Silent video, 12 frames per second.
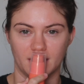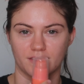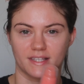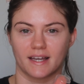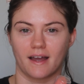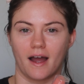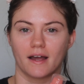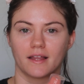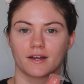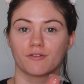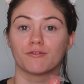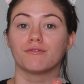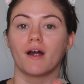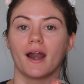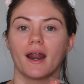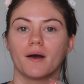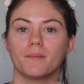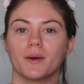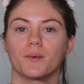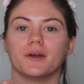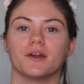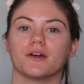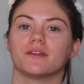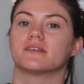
There's a guy like right out my window.